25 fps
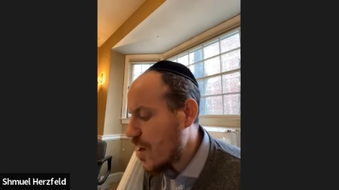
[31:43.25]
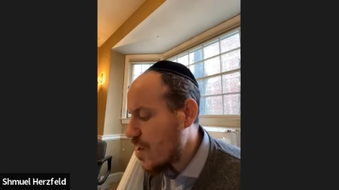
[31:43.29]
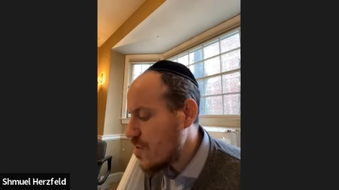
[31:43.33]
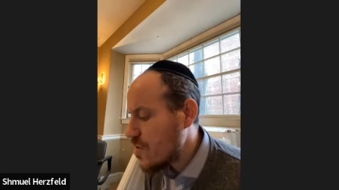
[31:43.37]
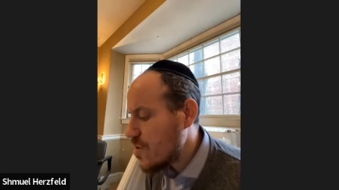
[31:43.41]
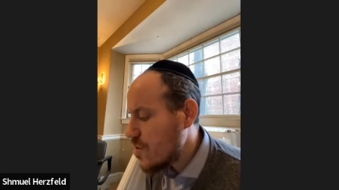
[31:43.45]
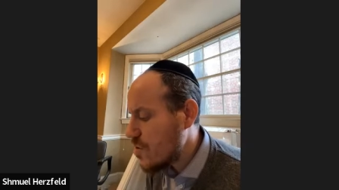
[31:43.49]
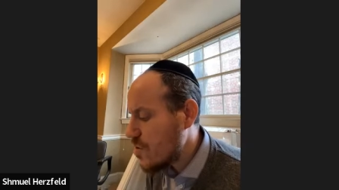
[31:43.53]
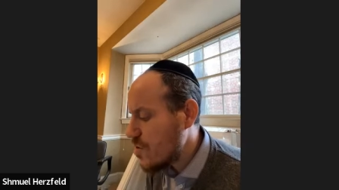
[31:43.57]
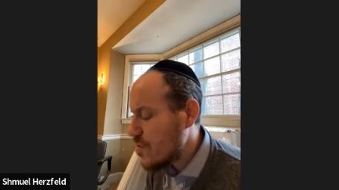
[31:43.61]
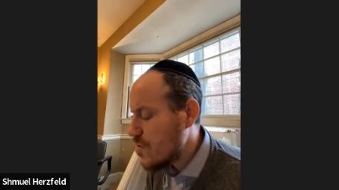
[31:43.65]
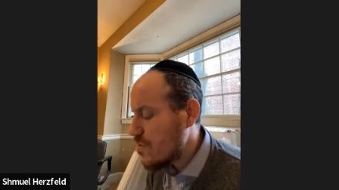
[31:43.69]

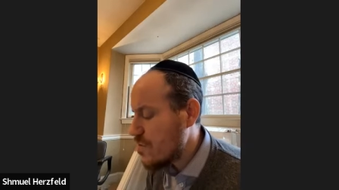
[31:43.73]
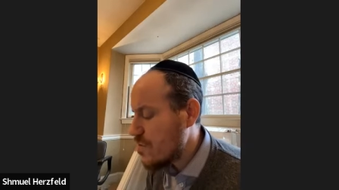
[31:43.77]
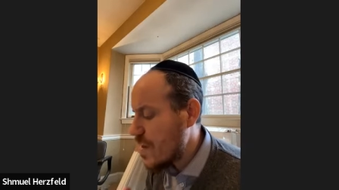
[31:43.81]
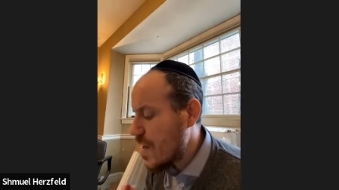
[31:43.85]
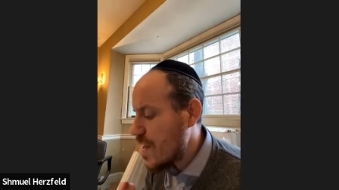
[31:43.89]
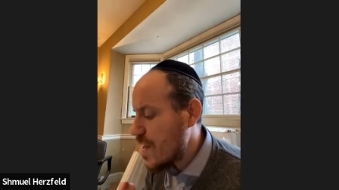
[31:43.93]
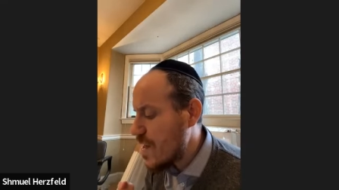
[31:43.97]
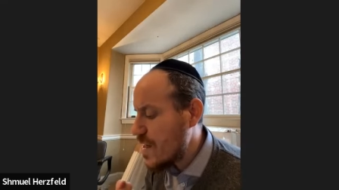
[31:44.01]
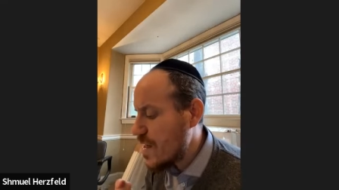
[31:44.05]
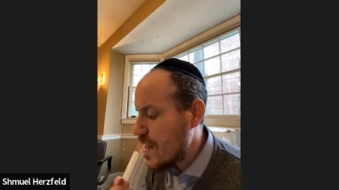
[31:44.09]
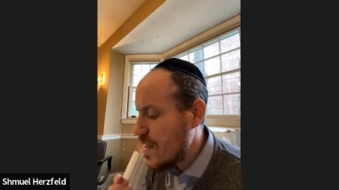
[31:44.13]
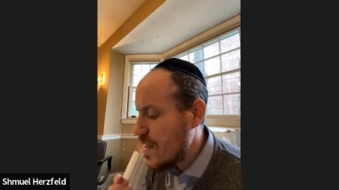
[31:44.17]
until you
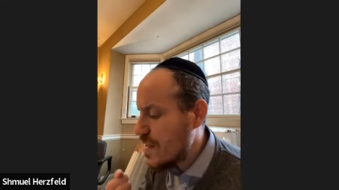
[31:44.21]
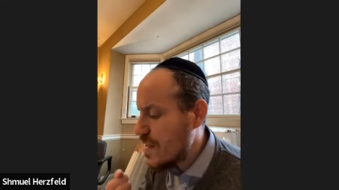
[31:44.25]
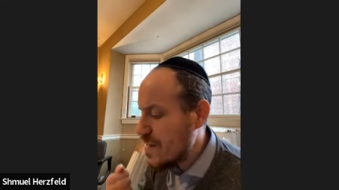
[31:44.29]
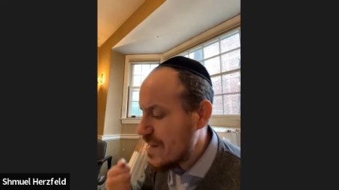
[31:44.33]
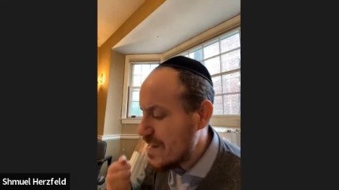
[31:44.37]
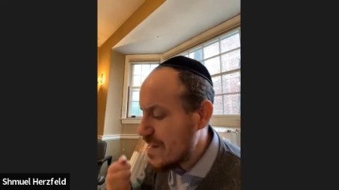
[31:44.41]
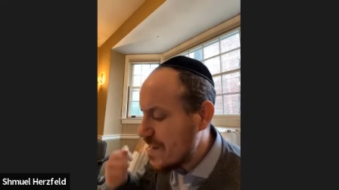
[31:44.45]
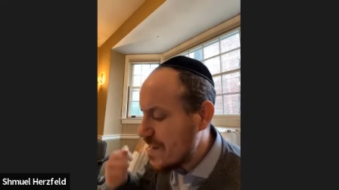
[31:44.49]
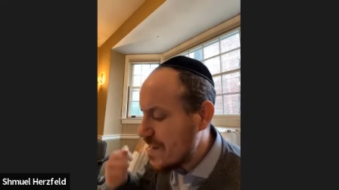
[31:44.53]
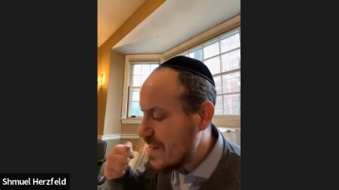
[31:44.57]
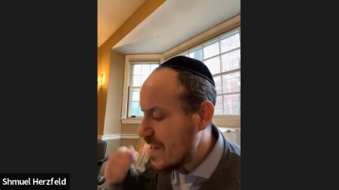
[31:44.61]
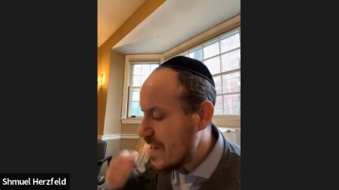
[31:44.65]
make it
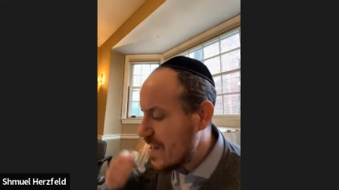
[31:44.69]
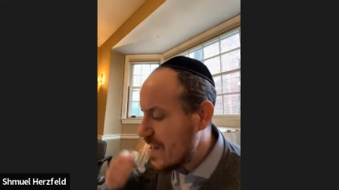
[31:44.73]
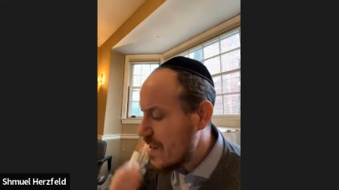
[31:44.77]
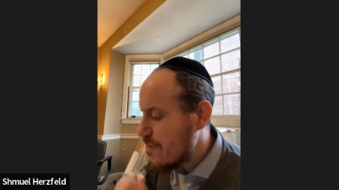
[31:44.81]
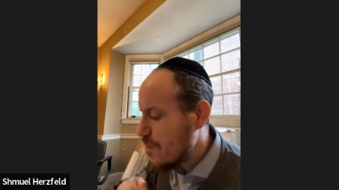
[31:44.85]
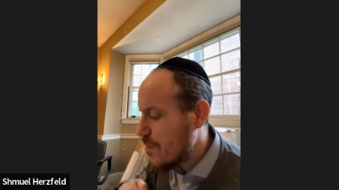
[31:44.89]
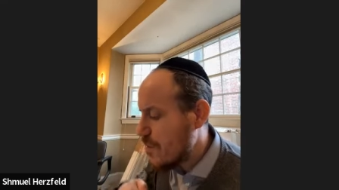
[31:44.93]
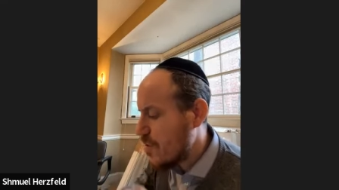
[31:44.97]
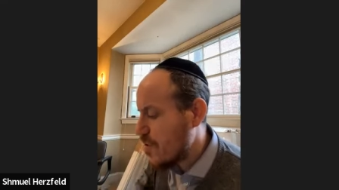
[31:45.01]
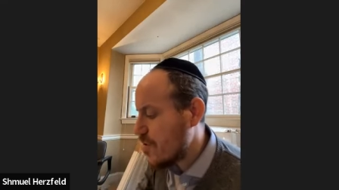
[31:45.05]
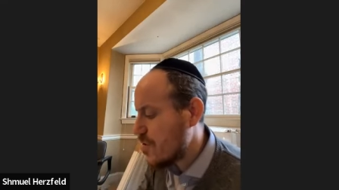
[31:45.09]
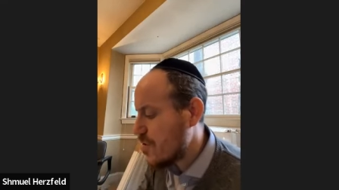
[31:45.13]

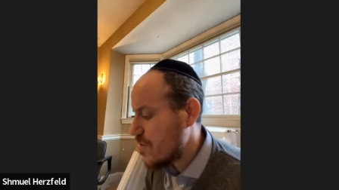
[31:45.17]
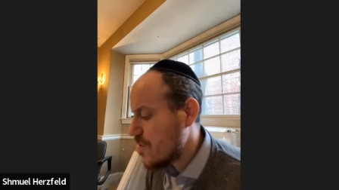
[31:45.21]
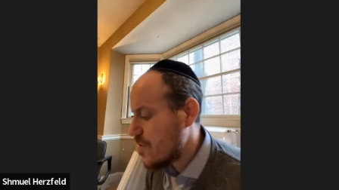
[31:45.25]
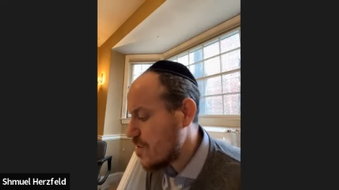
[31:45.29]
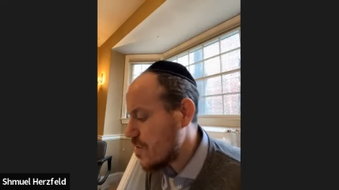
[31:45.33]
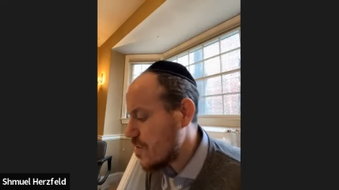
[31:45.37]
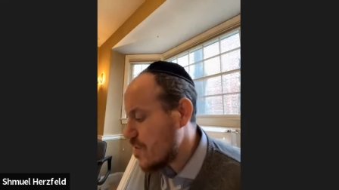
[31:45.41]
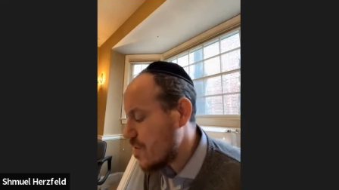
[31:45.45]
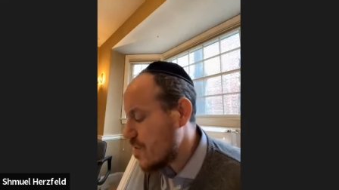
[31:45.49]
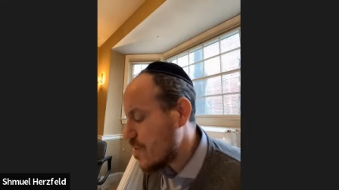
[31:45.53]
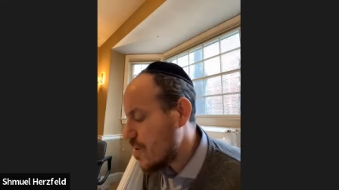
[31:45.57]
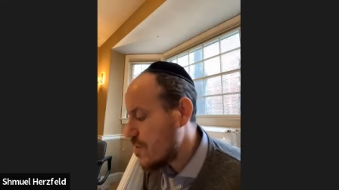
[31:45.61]
deeper,
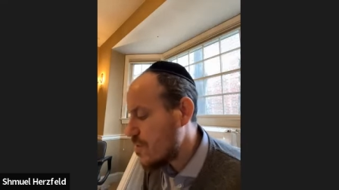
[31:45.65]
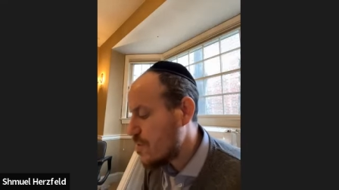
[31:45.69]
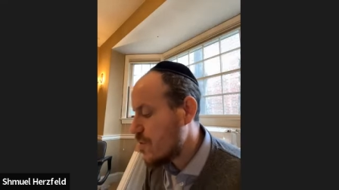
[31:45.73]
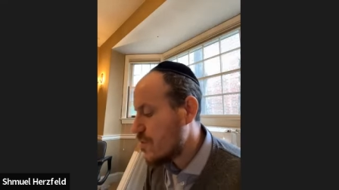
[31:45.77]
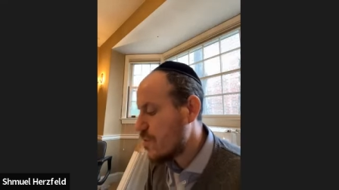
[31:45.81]
uh,